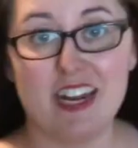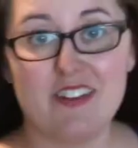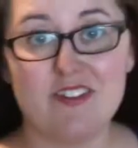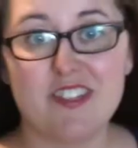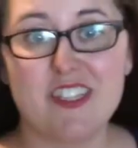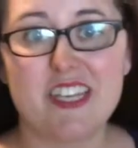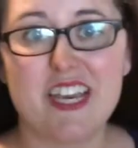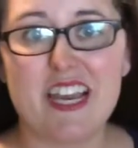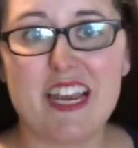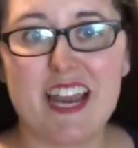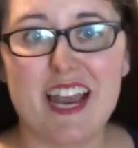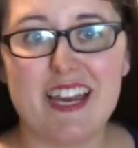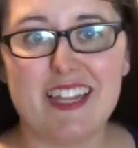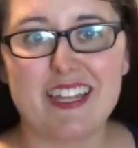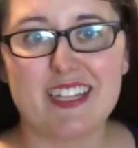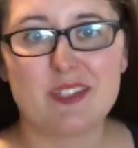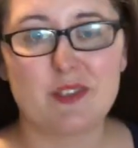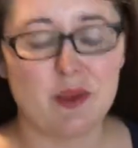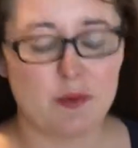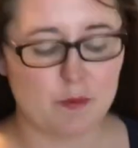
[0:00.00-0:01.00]
And I would say, yeah,
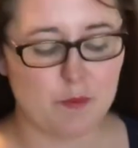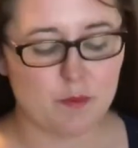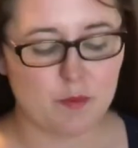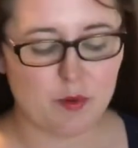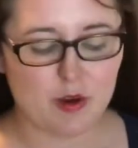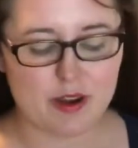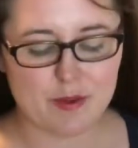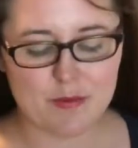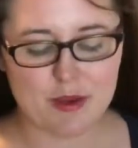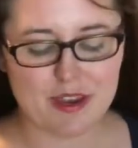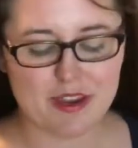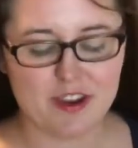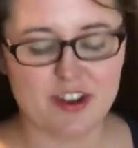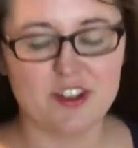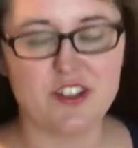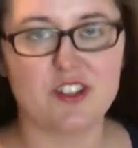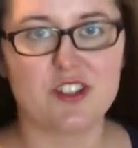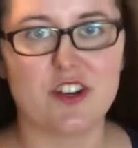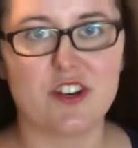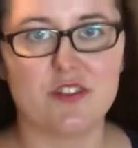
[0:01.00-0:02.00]
that's a pretty big
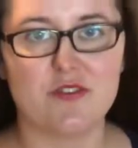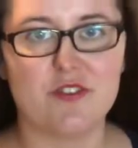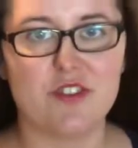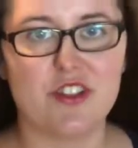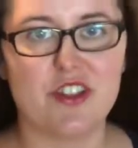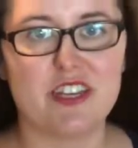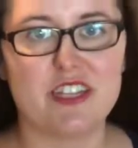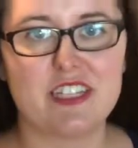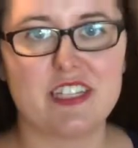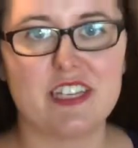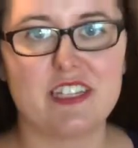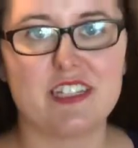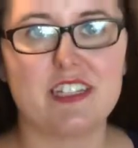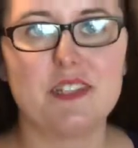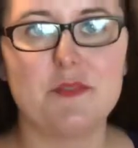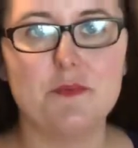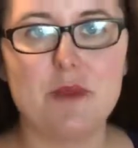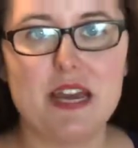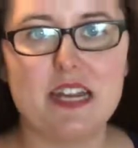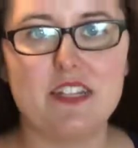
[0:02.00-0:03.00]
concern for this because
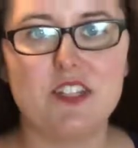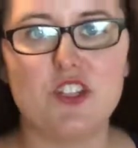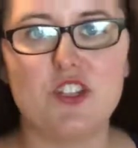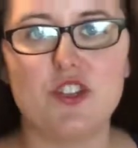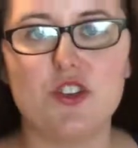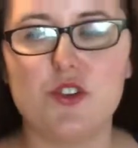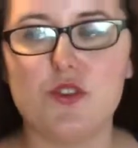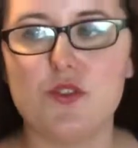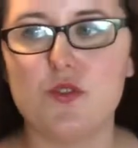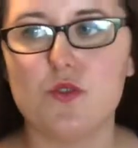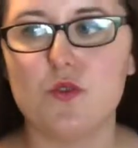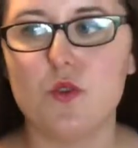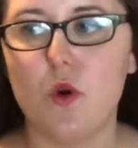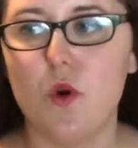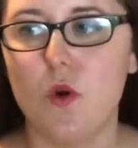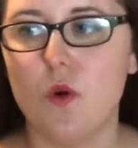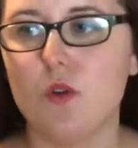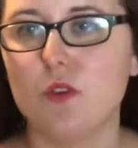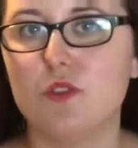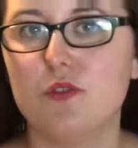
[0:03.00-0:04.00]
it's meant to
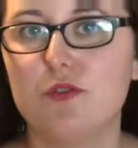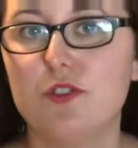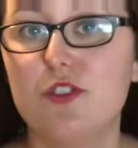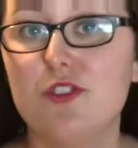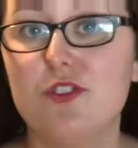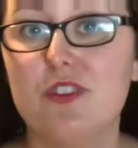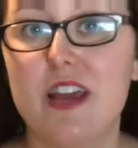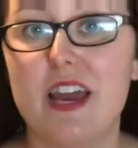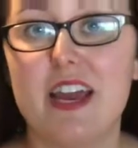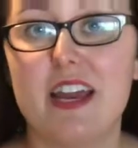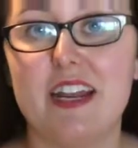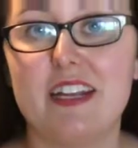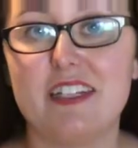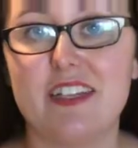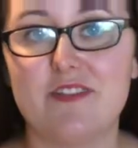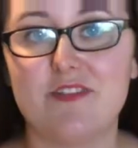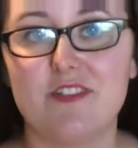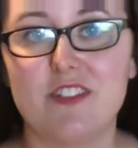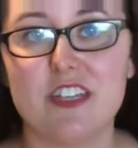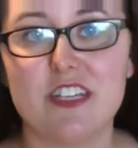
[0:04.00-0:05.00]
hold food, and I
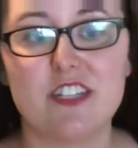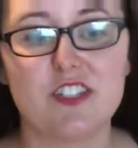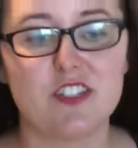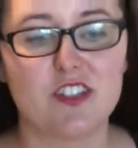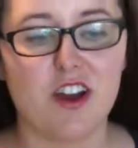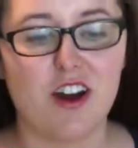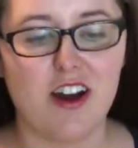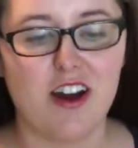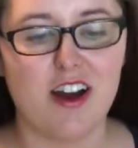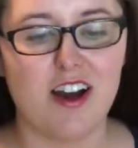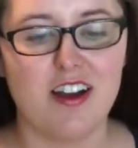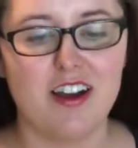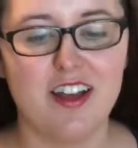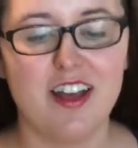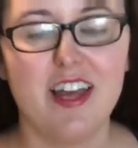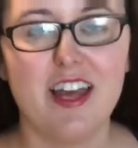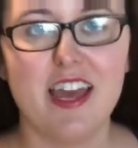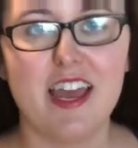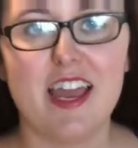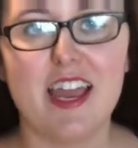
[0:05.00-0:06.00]
definitely saw
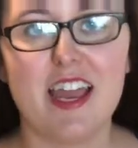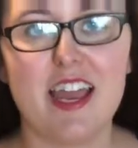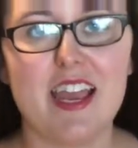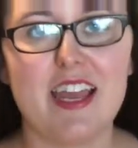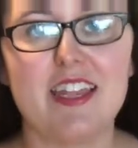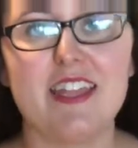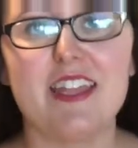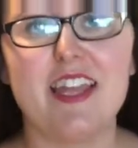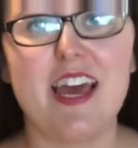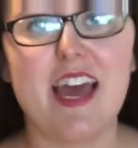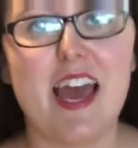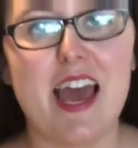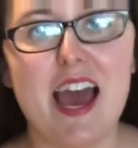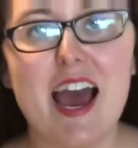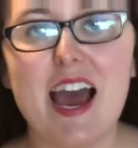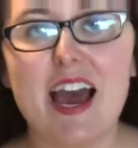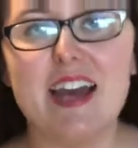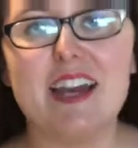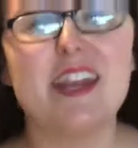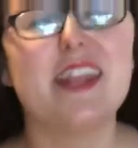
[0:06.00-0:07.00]
in the
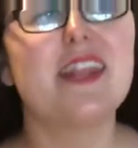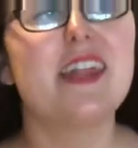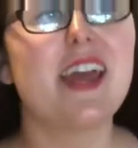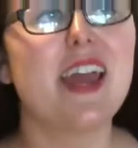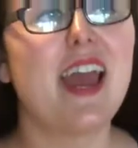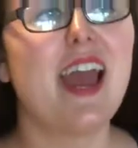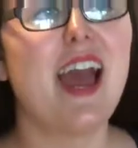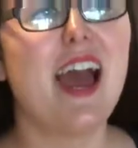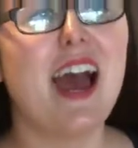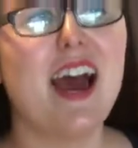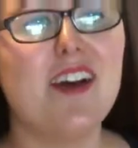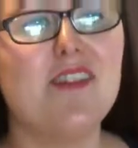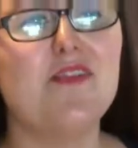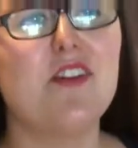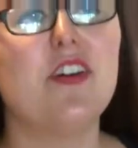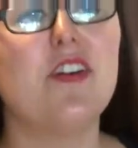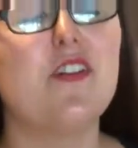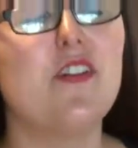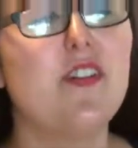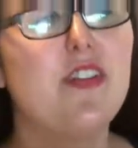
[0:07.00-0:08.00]
ad they
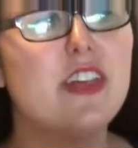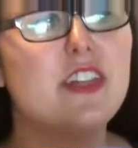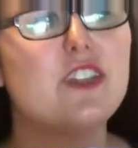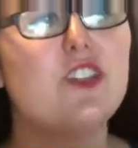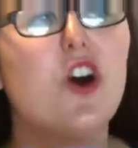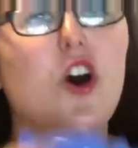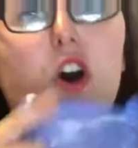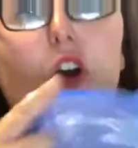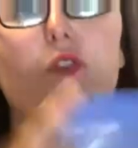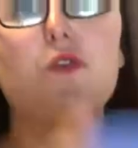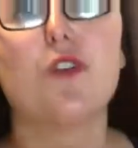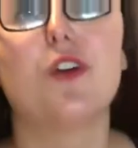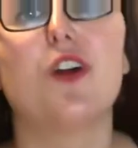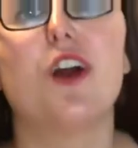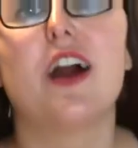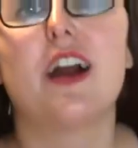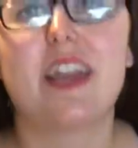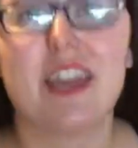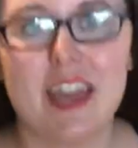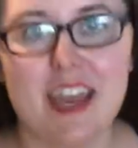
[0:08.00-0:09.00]
have this over
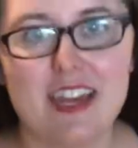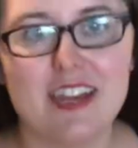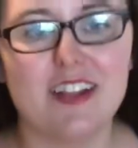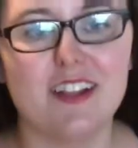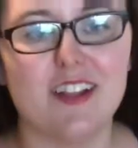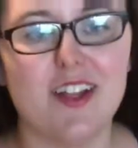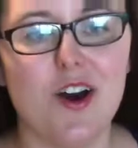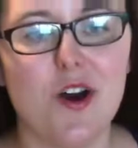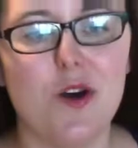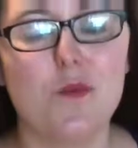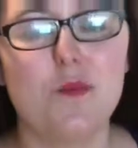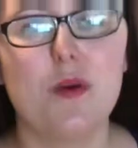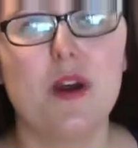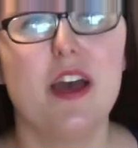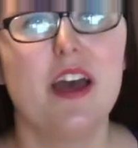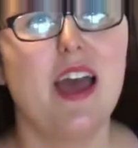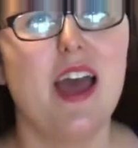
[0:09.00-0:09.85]
a cantaloupe,